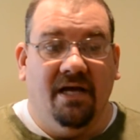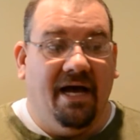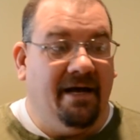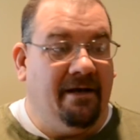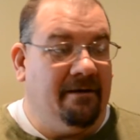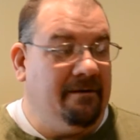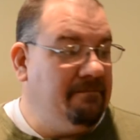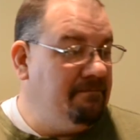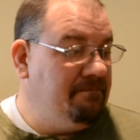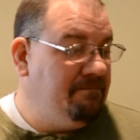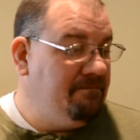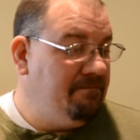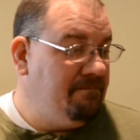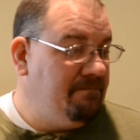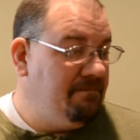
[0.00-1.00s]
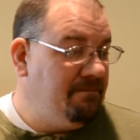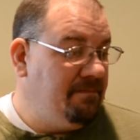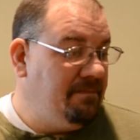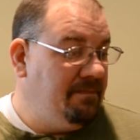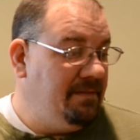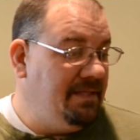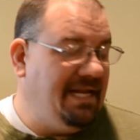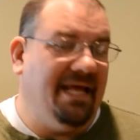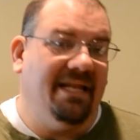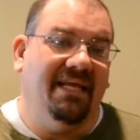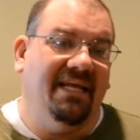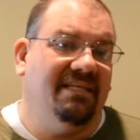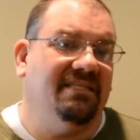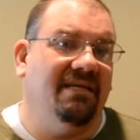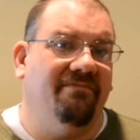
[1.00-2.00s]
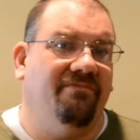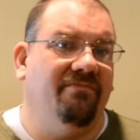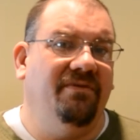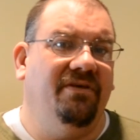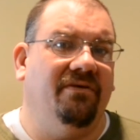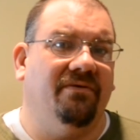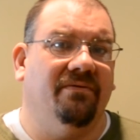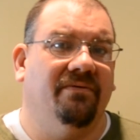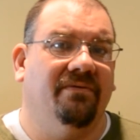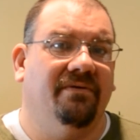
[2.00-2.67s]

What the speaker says: And I need something from you.